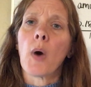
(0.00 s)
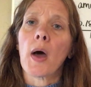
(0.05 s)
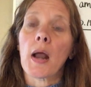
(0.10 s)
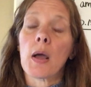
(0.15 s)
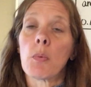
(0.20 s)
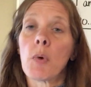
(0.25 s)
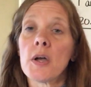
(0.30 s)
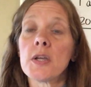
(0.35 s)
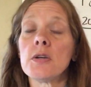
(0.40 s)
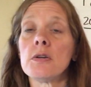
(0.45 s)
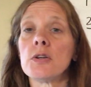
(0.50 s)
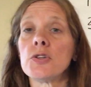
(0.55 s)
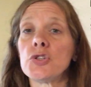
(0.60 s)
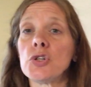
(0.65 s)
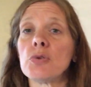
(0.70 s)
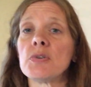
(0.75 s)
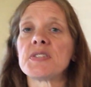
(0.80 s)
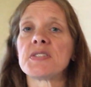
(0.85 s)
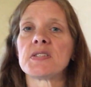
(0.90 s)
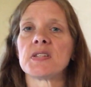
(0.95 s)
what I want you to
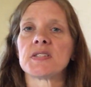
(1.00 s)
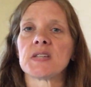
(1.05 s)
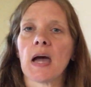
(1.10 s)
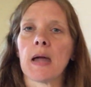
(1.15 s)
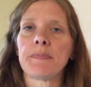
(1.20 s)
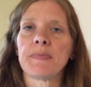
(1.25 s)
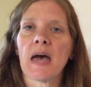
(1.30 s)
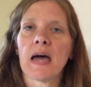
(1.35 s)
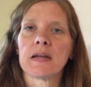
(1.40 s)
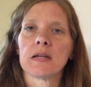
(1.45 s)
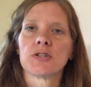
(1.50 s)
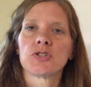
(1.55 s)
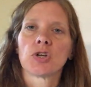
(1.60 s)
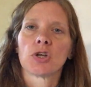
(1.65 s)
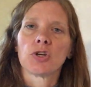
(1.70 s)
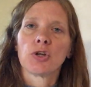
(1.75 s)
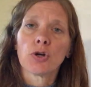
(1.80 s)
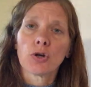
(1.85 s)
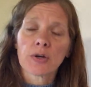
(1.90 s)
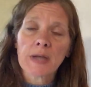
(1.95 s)
do is to type that
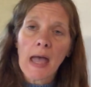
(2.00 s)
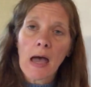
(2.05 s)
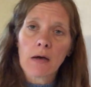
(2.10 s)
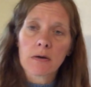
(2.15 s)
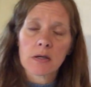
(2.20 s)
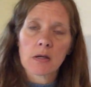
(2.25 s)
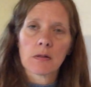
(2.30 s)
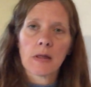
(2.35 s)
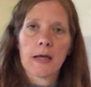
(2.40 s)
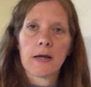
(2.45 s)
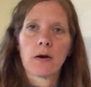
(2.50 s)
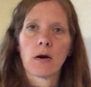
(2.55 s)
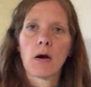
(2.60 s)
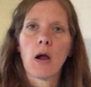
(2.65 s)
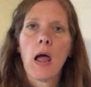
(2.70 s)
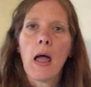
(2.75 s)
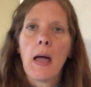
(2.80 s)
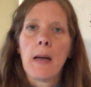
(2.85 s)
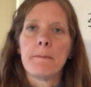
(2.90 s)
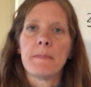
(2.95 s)
into your
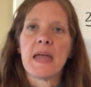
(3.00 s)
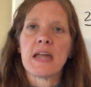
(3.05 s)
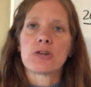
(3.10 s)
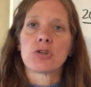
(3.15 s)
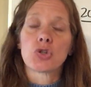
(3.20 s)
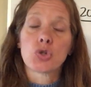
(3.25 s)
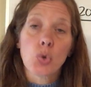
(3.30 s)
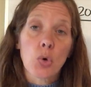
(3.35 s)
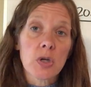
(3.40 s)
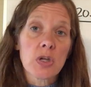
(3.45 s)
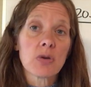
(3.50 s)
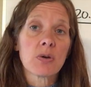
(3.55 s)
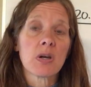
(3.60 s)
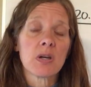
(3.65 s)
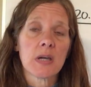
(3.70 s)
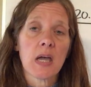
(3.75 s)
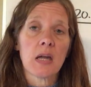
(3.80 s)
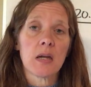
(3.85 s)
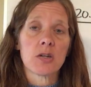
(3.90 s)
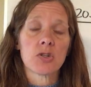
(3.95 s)
calculator, make sure you
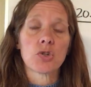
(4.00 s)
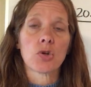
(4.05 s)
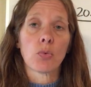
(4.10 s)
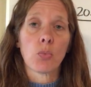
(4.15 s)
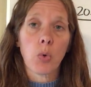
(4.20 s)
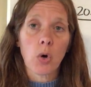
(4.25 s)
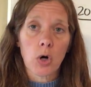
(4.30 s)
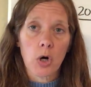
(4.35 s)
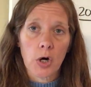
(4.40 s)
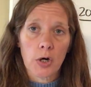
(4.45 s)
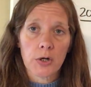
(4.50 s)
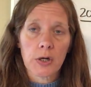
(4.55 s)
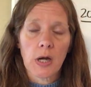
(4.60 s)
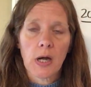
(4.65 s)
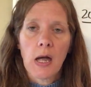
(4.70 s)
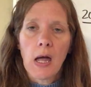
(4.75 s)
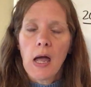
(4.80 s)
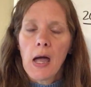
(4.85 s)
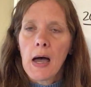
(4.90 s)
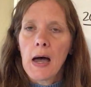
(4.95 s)
can get it to work,
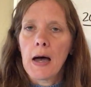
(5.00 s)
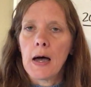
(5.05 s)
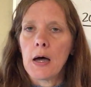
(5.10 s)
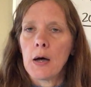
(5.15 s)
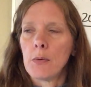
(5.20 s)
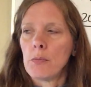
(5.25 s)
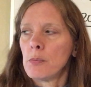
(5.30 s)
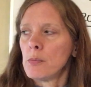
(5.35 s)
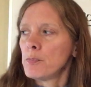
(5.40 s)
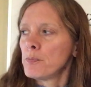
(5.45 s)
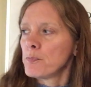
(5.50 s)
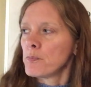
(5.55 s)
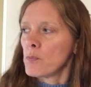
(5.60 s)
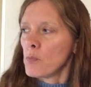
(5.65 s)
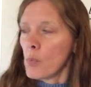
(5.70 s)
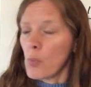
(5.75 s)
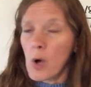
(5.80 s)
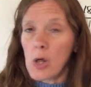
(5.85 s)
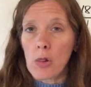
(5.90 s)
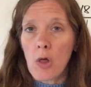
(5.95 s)
um,
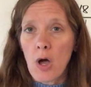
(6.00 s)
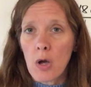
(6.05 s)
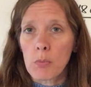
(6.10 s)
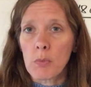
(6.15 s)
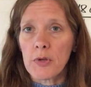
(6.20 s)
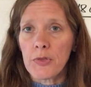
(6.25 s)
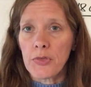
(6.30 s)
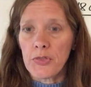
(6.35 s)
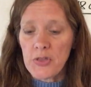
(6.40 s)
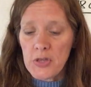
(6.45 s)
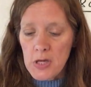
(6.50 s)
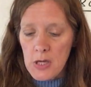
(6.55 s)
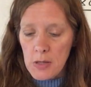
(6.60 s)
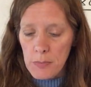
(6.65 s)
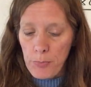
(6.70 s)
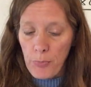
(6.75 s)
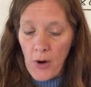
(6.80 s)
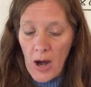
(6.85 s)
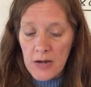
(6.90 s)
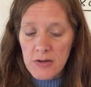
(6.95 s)
along with the
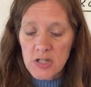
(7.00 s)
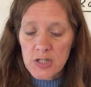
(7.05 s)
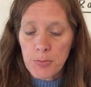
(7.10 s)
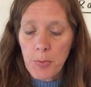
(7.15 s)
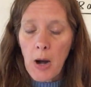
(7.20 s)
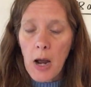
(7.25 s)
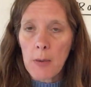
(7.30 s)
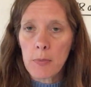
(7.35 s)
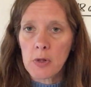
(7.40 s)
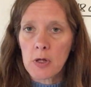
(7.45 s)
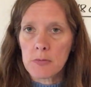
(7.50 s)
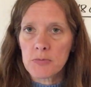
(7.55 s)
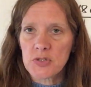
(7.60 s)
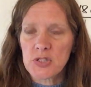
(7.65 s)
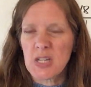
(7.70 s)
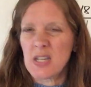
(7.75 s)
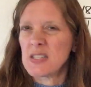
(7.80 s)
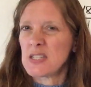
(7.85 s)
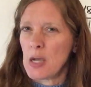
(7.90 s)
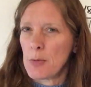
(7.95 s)
practice problems,
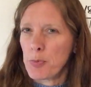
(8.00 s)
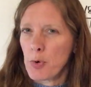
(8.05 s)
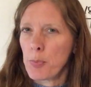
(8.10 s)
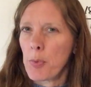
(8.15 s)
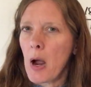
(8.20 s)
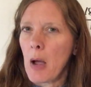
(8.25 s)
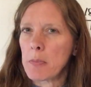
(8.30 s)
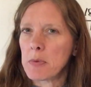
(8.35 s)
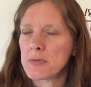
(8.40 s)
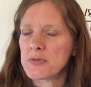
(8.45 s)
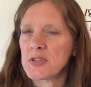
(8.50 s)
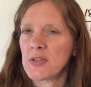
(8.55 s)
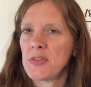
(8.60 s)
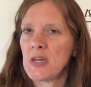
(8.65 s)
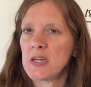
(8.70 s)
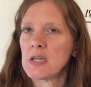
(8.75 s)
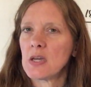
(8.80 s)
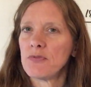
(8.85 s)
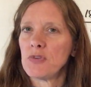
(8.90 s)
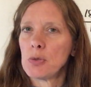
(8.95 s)
the example problems that
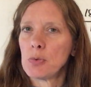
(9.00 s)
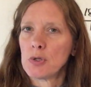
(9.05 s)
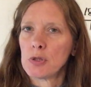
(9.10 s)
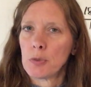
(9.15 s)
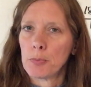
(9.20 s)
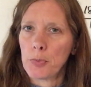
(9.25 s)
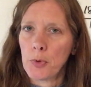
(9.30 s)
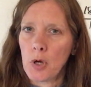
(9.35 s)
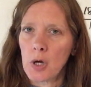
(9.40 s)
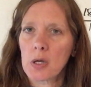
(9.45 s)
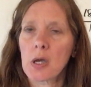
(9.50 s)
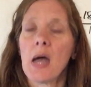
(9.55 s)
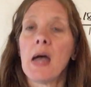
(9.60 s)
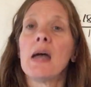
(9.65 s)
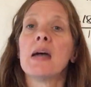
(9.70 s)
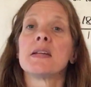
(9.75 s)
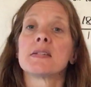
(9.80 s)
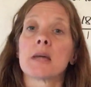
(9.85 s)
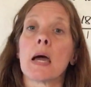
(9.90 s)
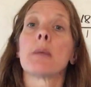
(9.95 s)
they give you in the book
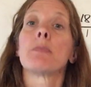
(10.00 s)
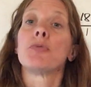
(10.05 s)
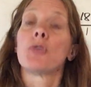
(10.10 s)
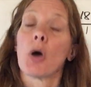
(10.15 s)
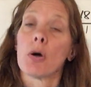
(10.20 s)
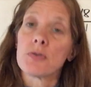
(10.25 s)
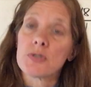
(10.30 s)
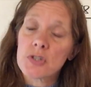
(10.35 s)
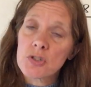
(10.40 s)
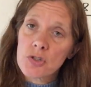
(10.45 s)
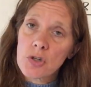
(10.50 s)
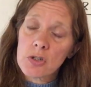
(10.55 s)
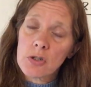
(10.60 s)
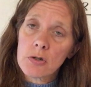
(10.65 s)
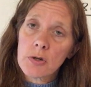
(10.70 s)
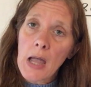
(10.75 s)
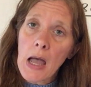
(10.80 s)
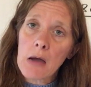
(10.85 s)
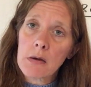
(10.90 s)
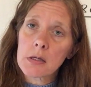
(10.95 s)
type those into
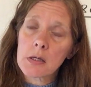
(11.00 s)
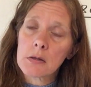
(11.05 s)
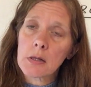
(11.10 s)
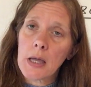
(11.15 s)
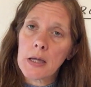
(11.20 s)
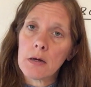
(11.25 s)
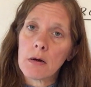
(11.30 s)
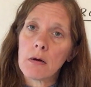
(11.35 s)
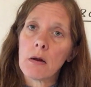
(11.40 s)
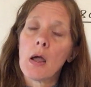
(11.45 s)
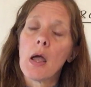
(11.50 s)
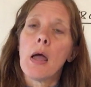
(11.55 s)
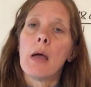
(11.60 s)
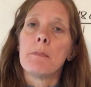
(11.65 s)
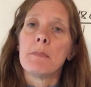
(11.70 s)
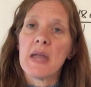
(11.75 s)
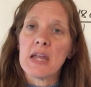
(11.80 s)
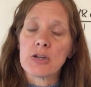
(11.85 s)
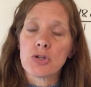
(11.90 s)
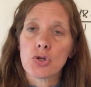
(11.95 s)
your calculator,
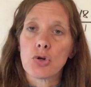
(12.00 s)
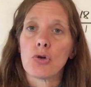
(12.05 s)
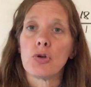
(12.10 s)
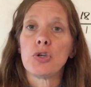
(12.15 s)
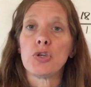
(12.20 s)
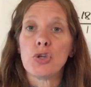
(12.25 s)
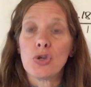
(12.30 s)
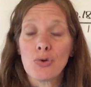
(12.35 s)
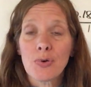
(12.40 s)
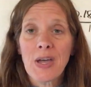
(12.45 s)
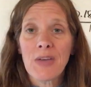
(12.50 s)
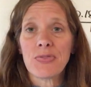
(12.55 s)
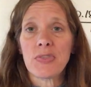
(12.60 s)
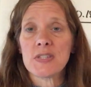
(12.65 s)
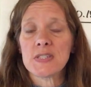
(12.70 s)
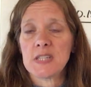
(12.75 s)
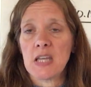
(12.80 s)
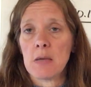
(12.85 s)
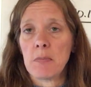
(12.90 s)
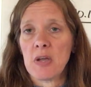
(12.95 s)
make sure you get the
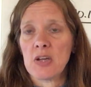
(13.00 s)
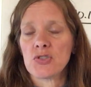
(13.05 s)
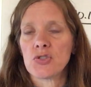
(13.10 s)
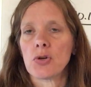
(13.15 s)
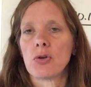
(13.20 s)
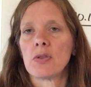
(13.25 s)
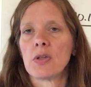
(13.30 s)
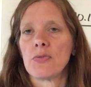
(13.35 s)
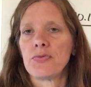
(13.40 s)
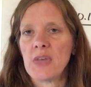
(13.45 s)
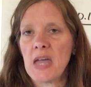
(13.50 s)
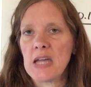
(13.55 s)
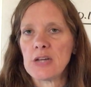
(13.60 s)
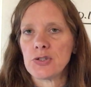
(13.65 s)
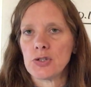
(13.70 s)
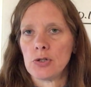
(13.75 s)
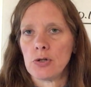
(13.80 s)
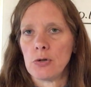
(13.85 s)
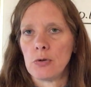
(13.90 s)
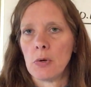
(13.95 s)
same answer that they
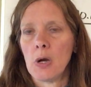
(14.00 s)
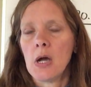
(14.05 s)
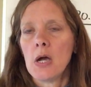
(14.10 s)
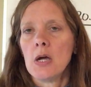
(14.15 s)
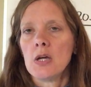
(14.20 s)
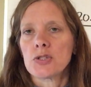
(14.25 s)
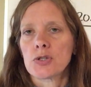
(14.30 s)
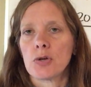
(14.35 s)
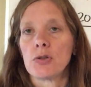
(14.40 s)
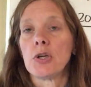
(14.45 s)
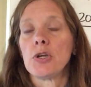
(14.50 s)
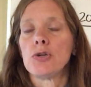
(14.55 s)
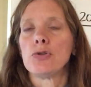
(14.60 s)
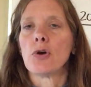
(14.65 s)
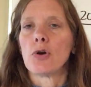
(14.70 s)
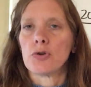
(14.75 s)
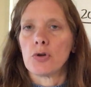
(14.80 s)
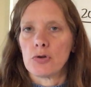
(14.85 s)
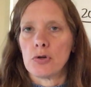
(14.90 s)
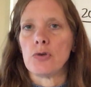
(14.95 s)
do so that you
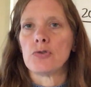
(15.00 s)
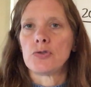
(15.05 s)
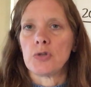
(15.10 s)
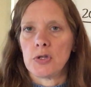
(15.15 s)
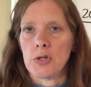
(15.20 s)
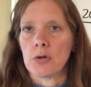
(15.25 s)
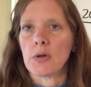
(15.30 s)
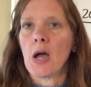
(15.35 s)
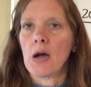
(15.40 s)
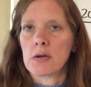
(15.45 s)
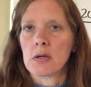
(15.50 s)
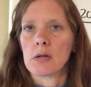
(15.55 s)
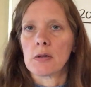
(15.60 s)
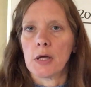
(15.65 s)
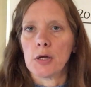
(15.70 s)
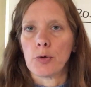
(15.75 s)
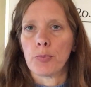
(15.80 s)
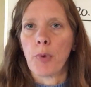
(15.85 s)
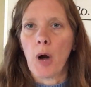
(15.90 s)
know you're using your calculator